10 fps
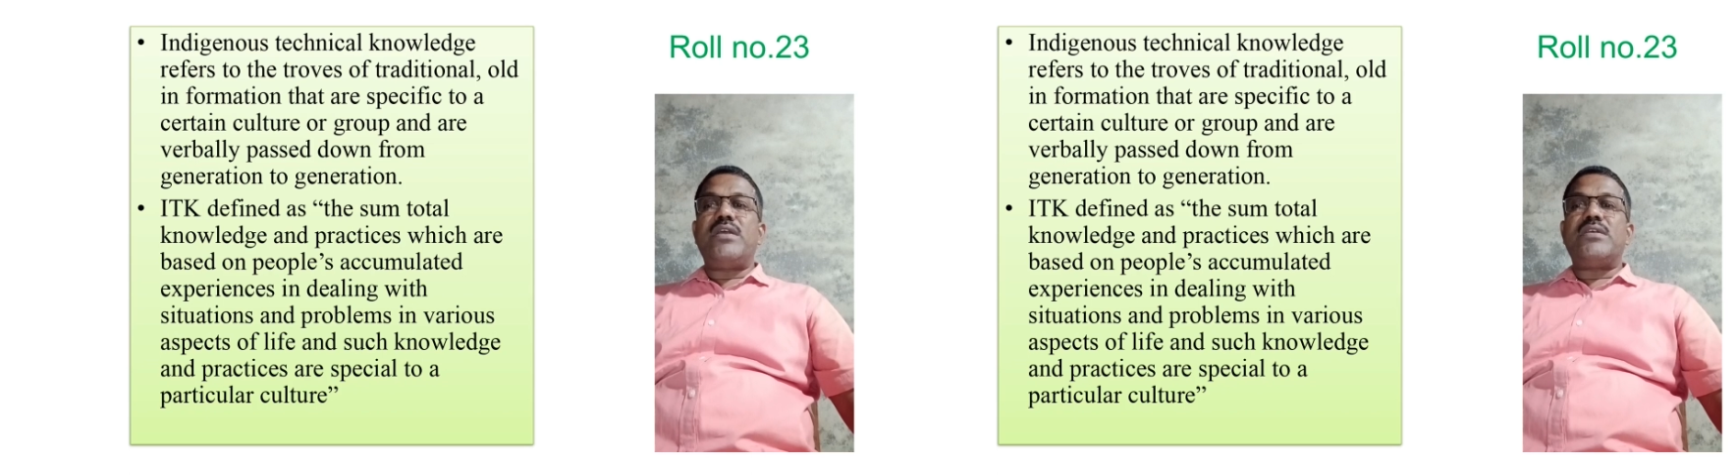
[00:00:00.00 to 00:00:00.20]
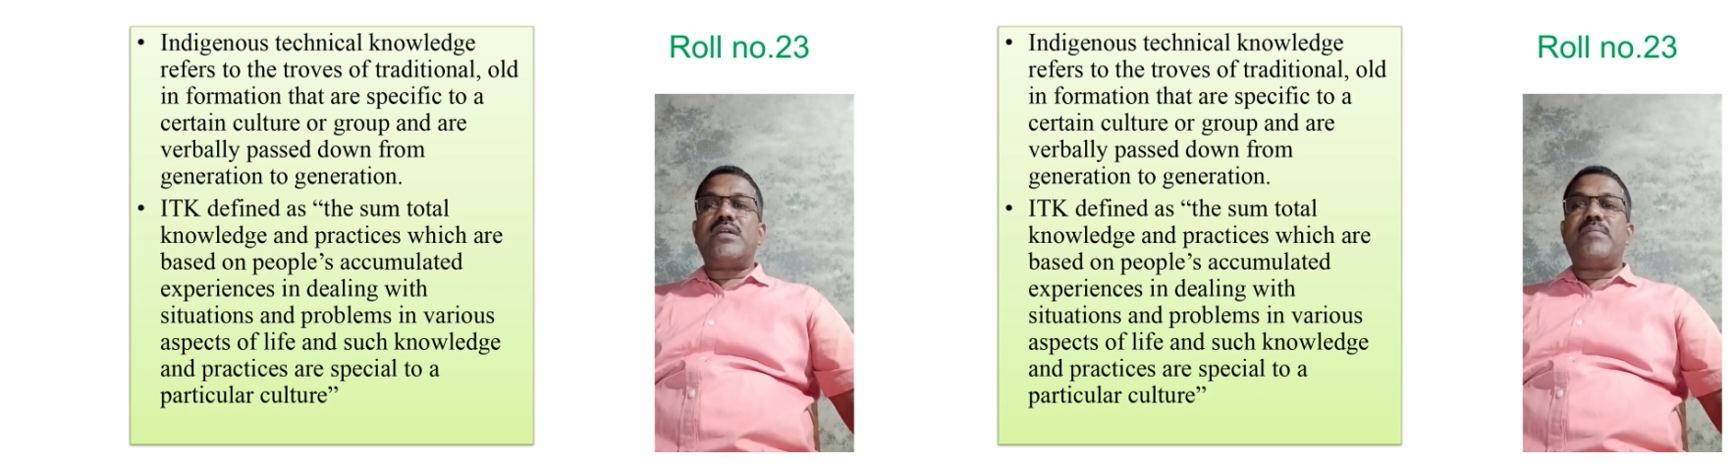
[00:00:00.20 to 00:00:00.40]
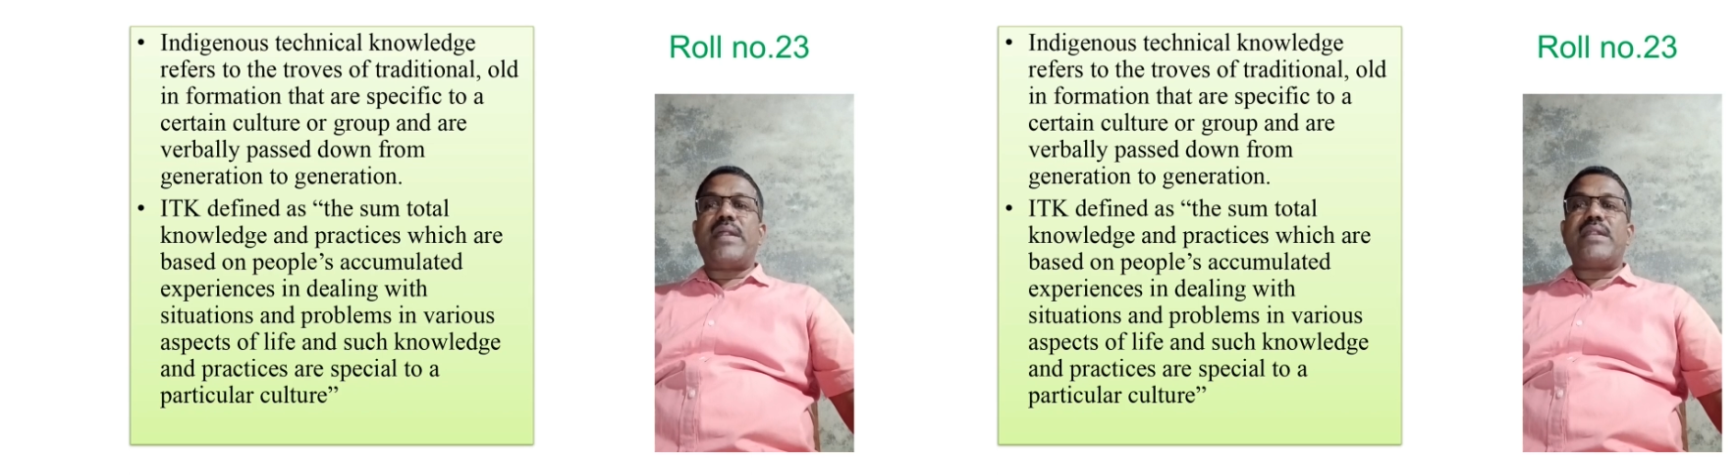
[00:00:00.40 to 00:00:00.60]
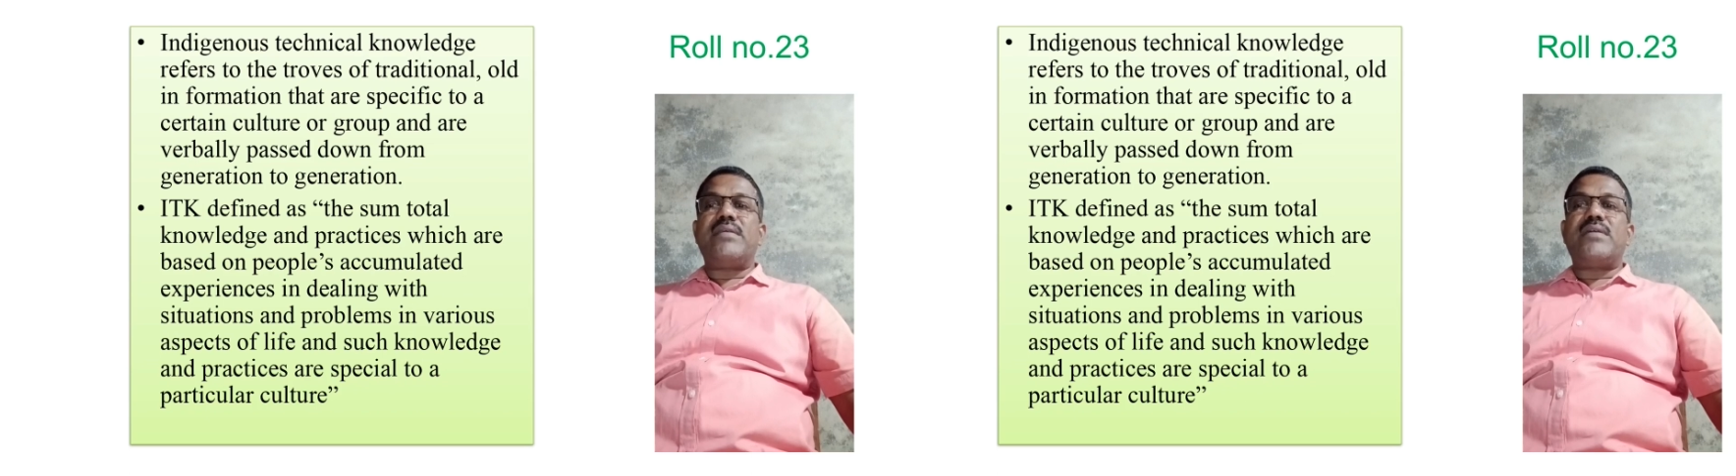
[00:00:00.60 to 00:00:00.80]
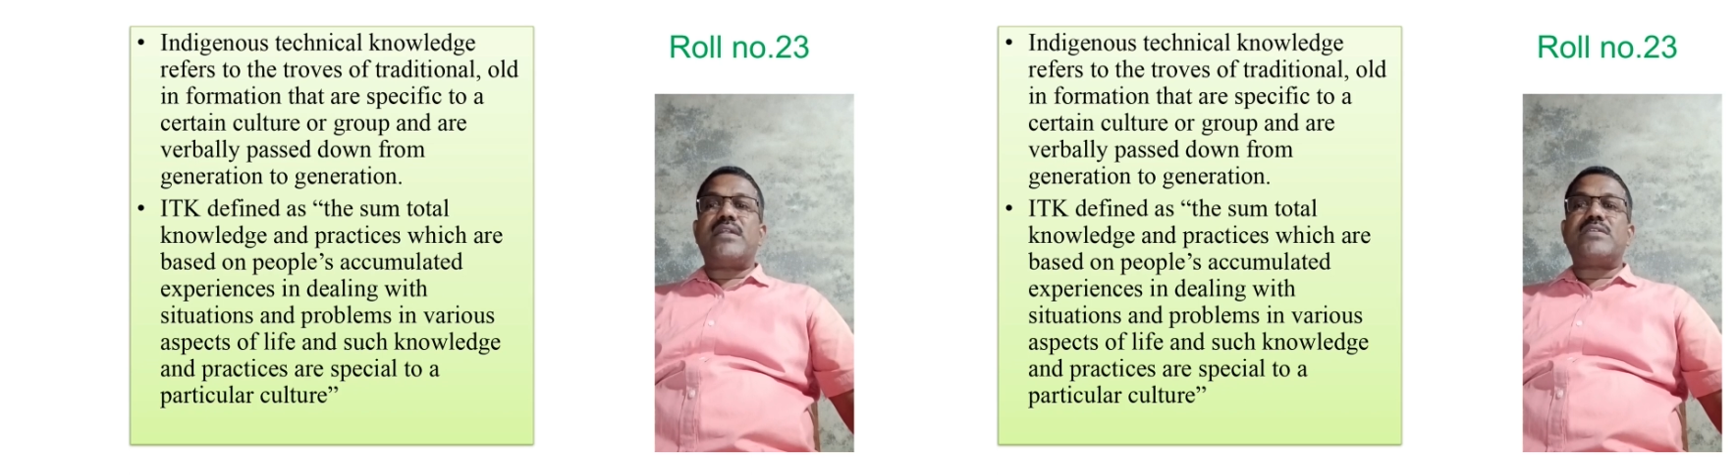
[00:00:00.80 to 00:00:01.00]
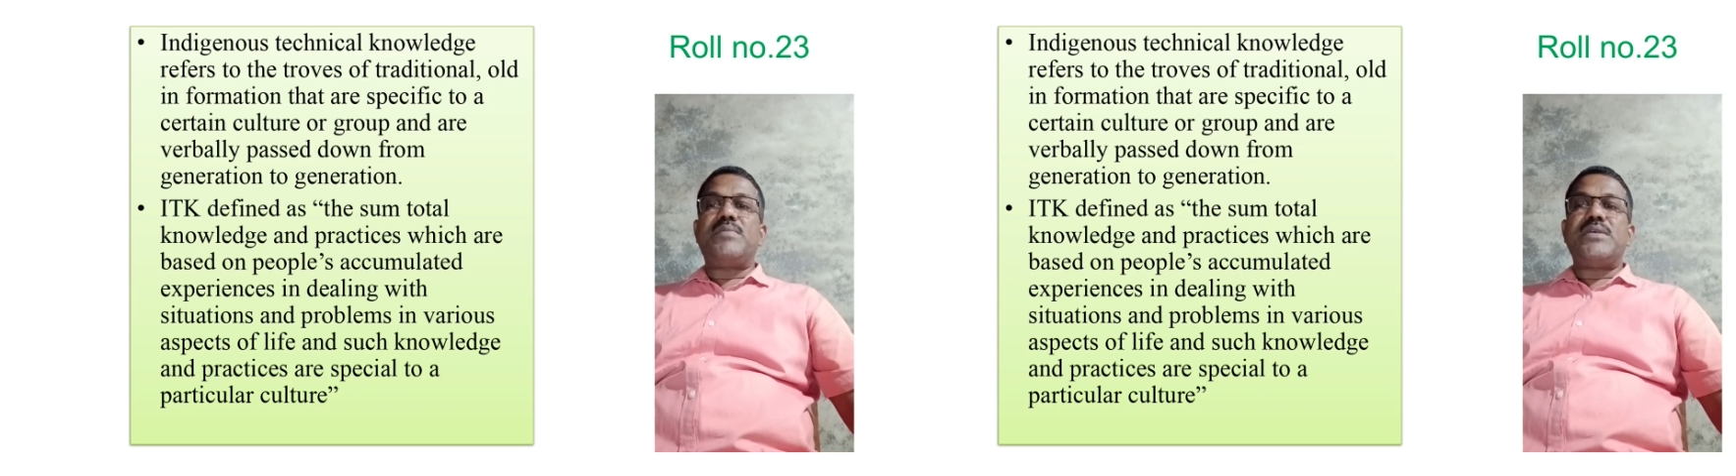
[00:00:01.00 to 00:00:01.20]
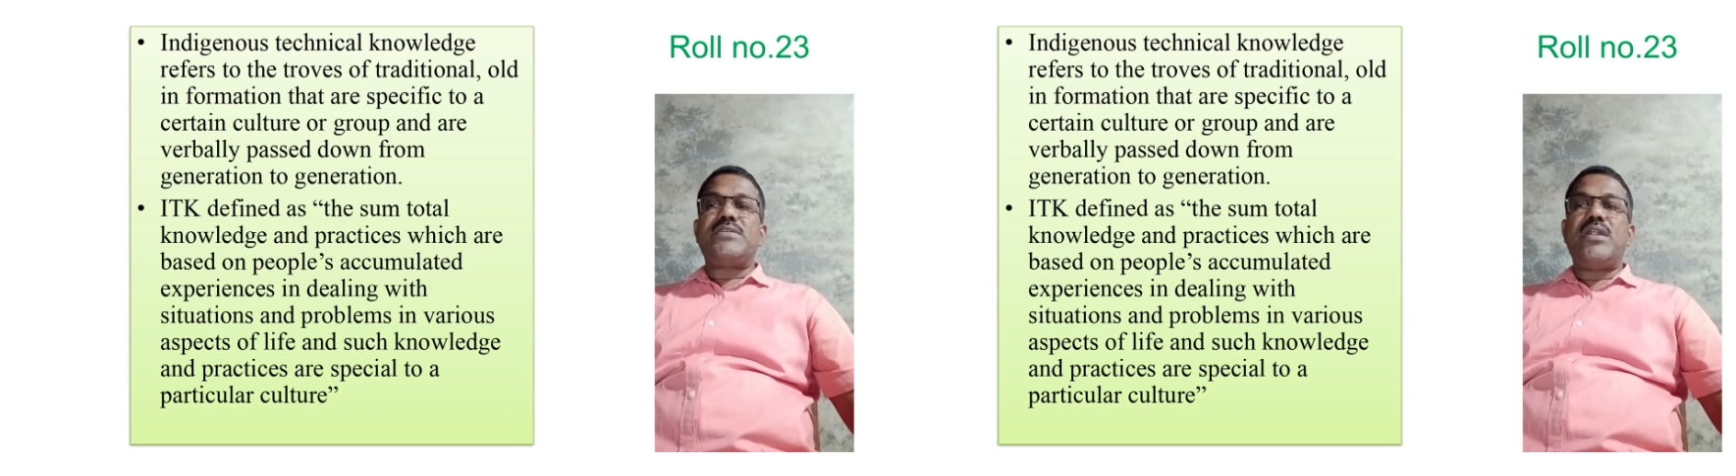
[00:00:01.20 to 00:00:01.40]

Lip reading: and the practice are special